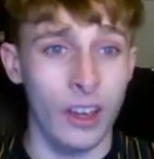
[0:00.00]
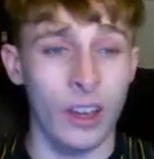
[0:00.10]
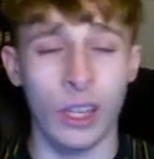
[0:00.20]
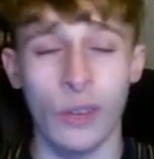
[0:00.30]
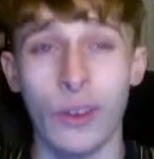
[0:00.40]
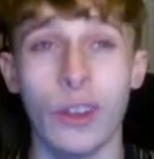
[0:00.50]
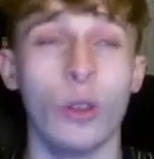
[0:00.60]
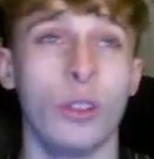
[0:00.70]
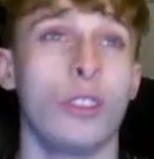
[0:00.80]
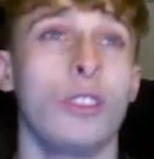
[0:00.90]
These videos
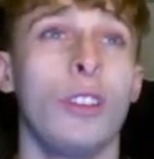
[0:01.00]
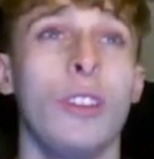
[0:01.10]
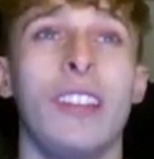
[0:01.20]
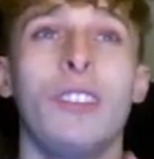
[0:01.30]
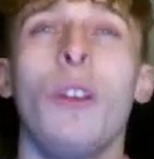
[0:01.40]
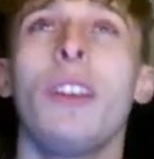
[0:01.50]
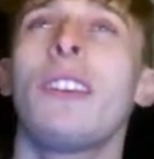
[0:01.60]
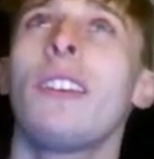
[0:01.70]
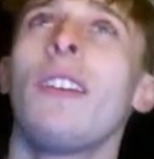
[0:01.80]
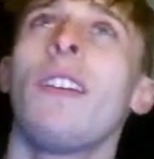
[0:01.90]
are just so
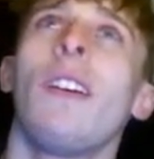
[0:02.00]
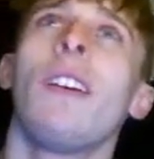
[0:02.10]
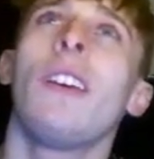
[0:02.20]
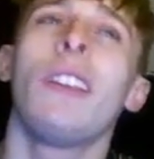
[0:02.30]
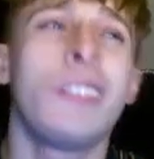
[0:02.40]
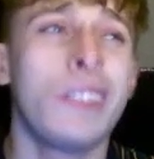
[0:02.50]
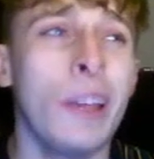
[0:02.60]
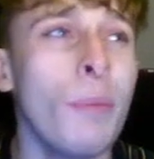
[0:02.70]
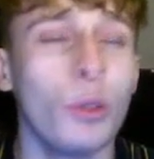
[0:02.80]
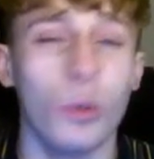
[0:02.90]
like
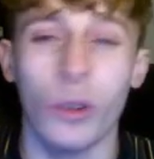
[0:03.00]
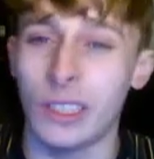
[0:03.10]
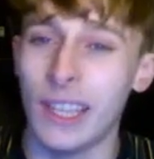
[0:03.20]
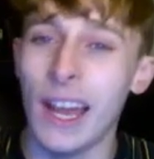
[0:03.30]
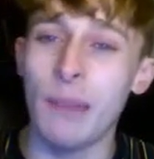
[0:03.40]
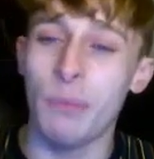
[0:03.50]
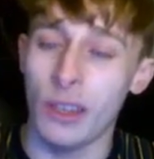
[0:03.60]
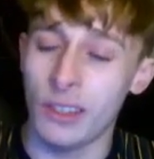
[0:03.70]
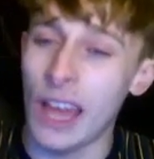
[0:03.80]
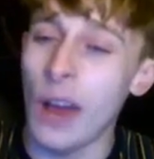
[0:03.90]
simple to understand, but
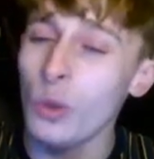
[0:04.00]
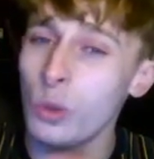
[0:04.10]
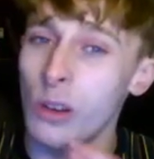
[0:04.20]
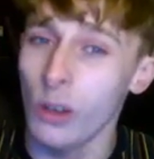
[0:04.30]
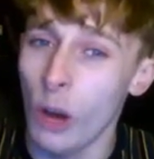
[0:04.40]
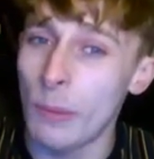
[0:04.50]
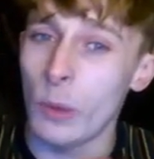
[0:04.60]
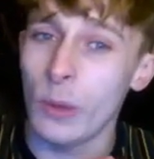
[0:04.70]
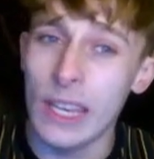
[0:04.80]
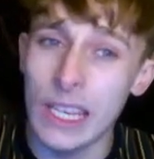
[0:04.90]
it tells you a lot
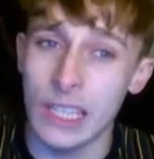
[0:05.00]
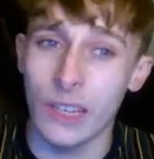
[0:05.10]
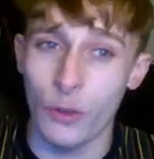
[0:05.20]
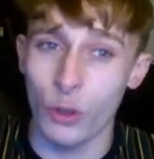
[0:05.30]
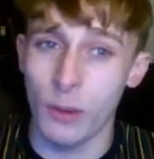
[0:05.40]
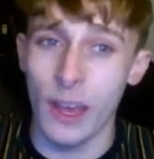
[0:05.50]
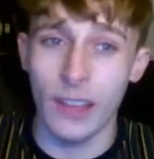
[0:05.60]
about each individual player.